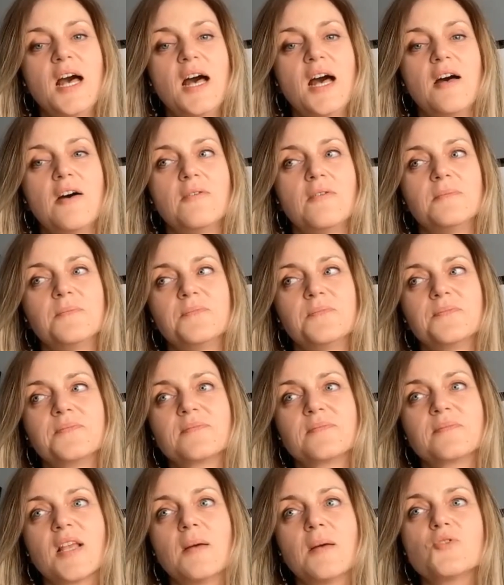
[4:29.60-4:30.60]

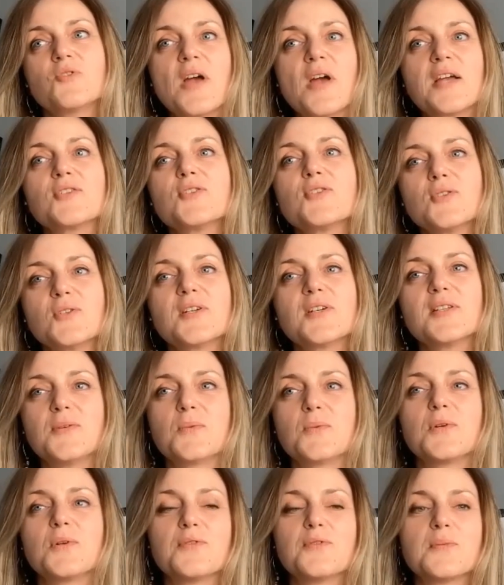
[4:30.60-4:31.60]
I'm trying to look at
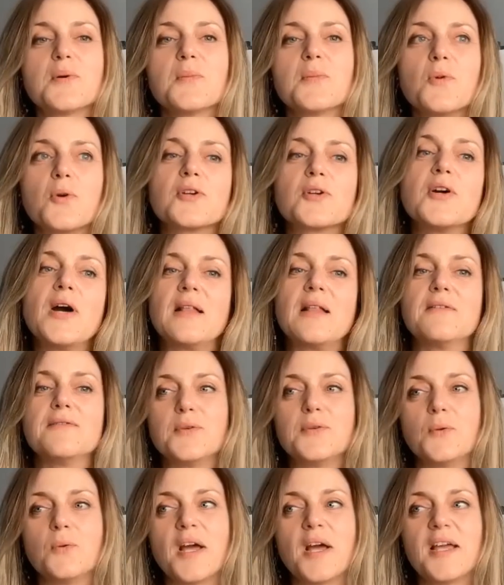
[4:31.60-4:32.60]
the world from a more
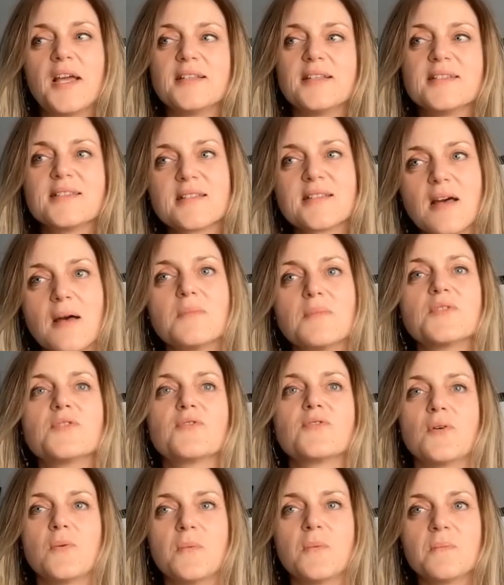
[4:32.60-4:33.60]
colorful way, and this comes
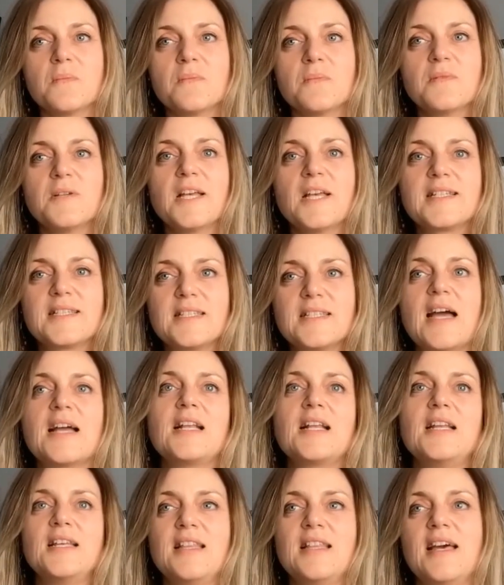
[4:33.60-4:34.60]
from
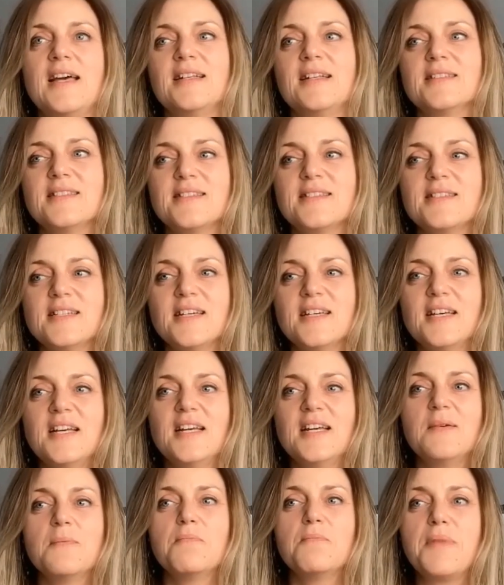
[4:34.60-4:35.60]
exactly that
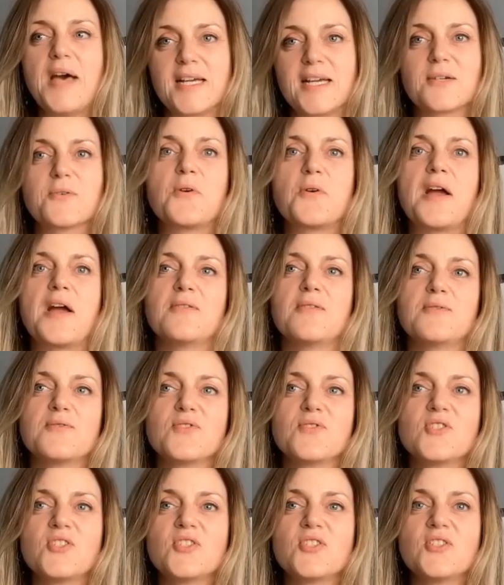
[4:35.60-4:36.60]

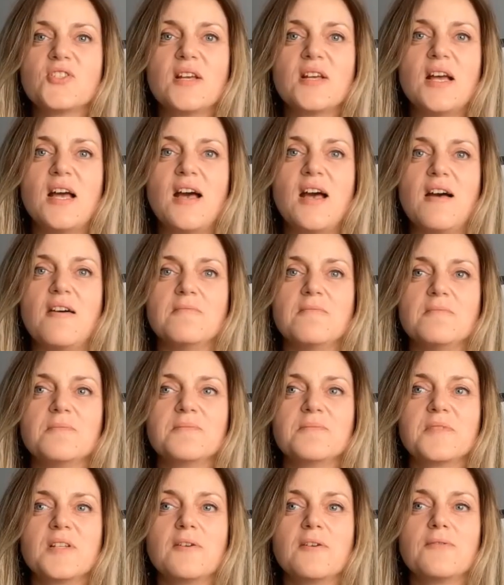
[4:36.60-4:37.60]
background
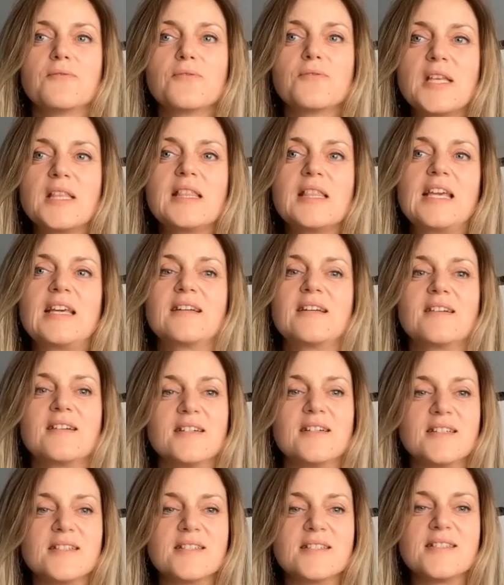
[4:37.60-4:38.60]
of free
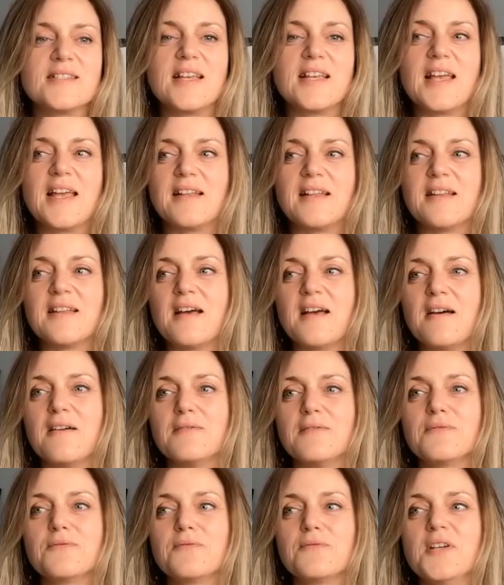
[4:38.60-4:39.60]
thinkers and
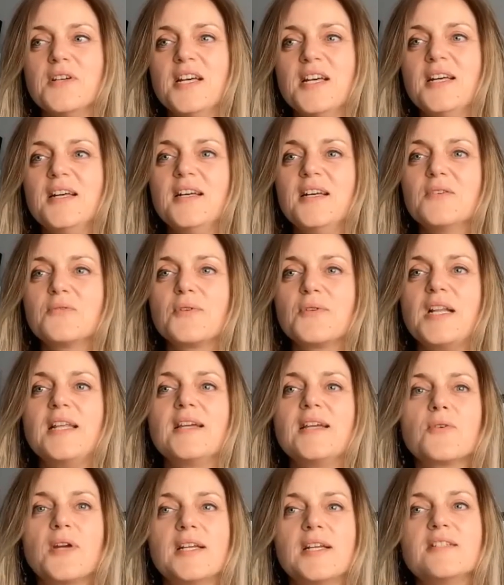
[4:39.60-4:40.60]
of really
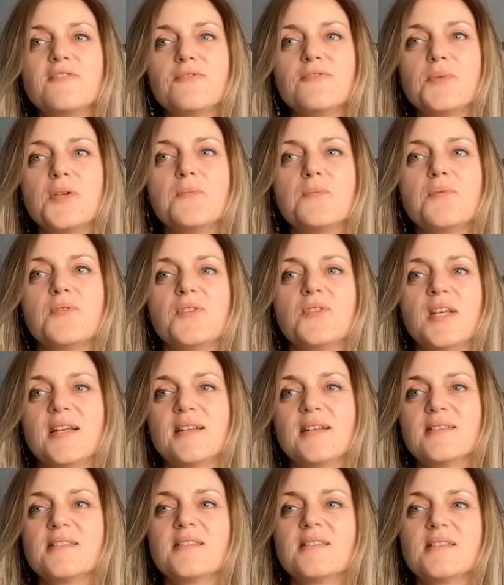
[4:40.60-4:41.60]
creative people
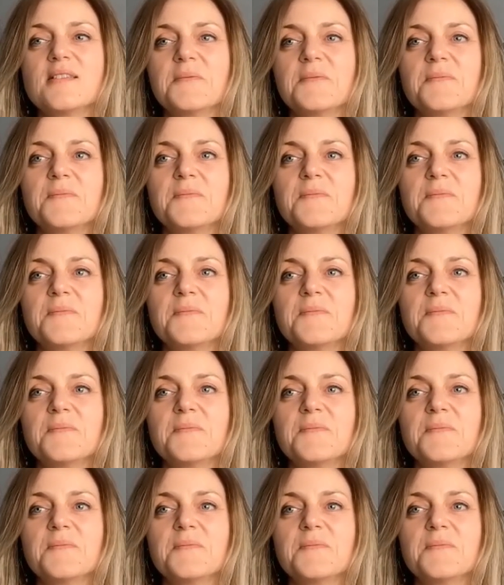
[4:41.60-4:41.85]
that